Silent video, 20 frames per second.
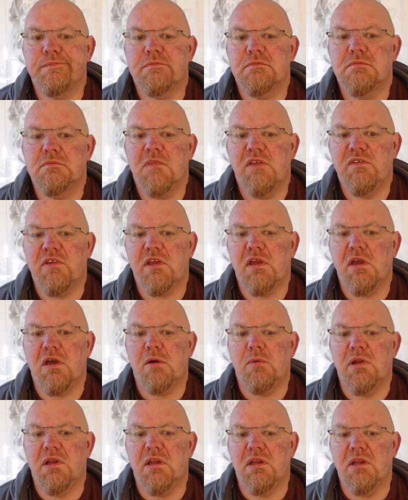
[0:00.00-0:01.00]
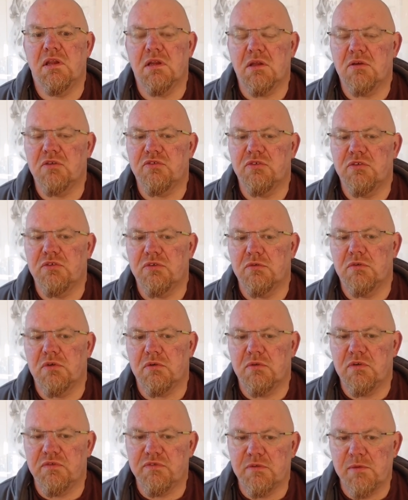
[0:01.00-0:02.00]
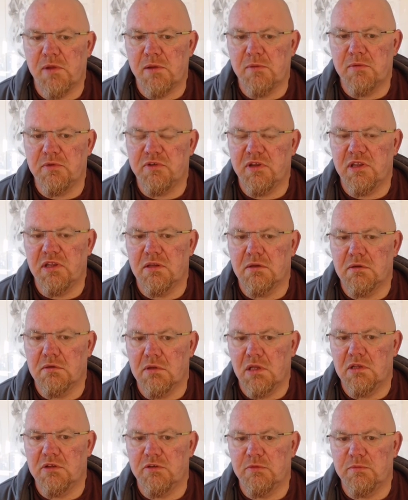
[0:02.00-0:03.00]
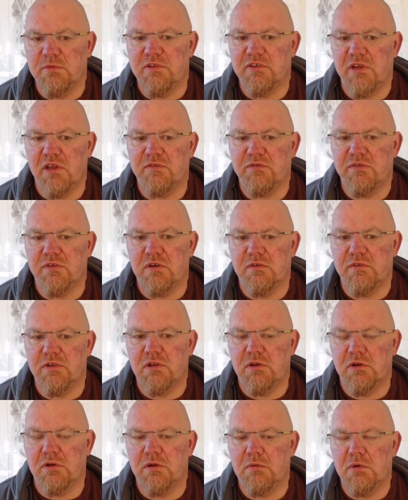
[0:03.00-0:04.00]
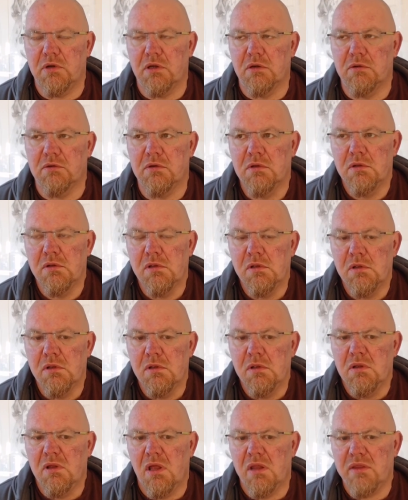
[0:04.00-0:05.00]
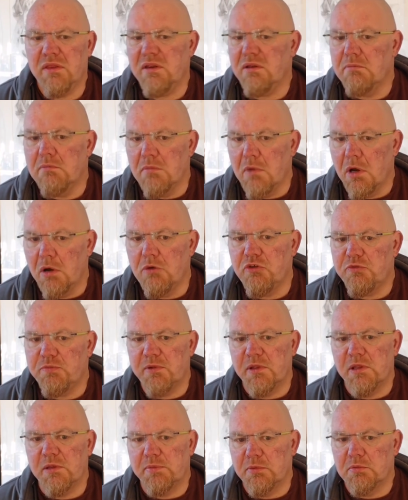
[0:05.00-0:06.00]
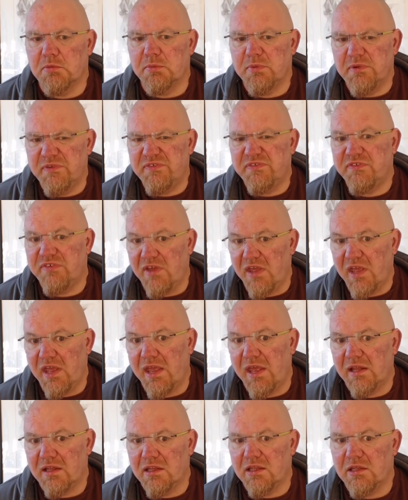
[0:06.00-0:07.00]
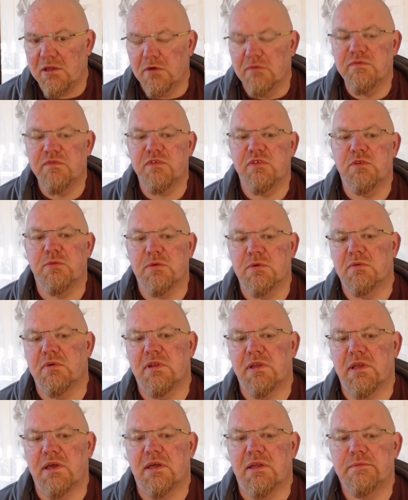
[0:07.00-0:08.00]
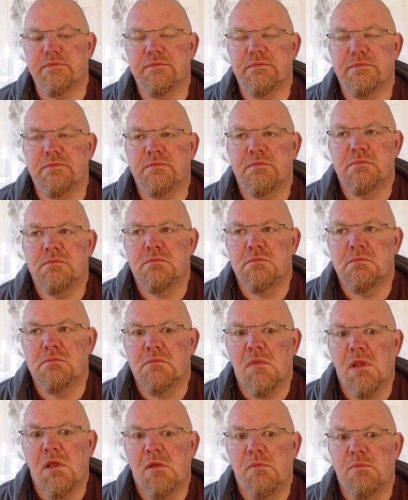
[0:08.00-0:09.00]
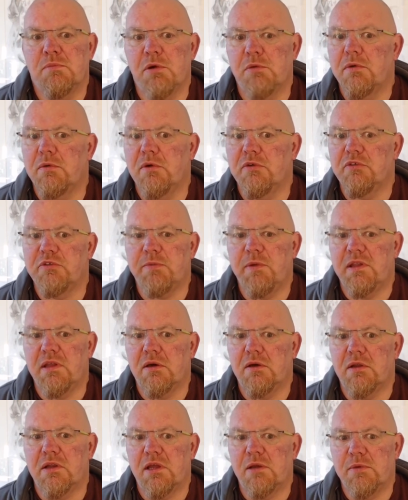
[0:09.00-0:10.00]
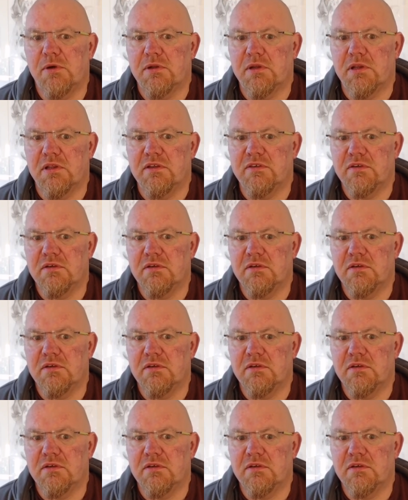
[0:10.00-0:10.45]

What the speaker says: If your car went in and cost you 200 quid for an MOT and to be safe for another year on the road, I think most people would be fairly comfortable with that. But we won't spend that on our bodies.